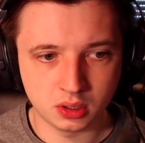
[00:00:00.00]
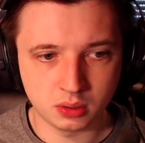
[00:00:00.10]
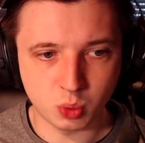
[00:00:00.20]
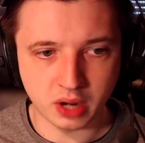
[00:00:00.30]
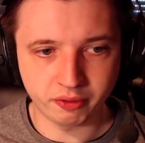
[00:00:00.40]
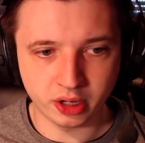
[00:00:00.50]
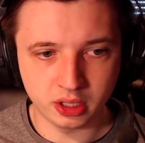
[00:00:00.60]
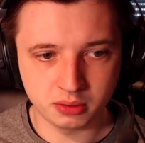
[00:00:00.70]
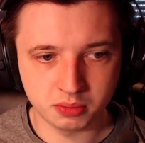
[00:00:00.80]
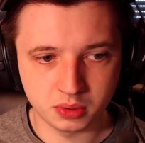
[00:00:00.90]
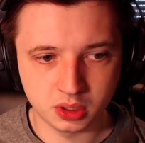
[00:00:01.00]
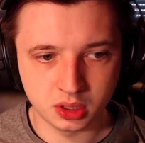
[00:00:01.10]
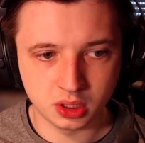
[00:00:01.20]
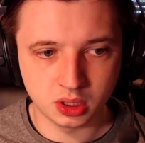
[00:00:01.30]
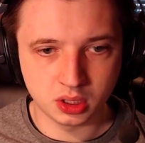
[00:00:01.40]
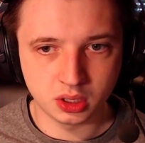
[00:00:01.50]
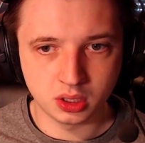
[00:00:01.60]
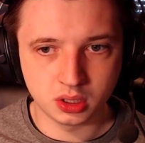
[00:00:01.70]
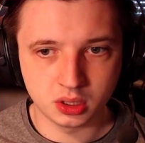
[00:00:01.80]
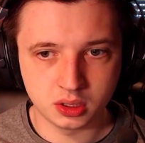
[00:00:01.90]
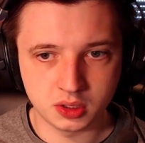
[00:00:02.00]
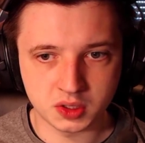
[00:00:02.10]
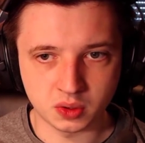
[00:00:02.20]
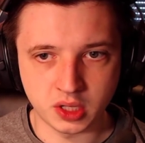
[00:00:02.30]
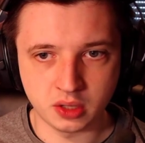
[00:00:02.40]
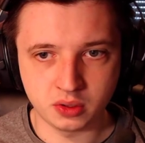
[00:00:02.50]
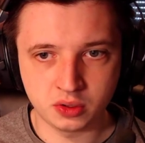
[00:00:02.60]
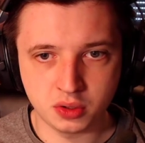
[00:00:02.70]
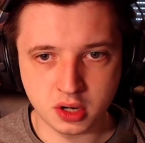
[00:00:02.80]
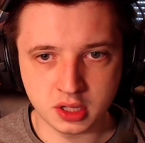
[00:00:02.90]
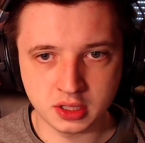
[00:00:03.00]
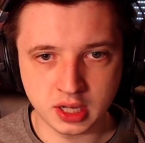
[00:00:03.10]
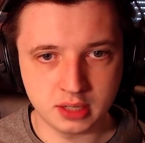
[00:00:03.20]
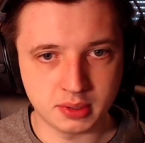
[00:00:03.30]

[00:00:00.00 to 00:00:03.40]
Wi-Fi. This only had 200k,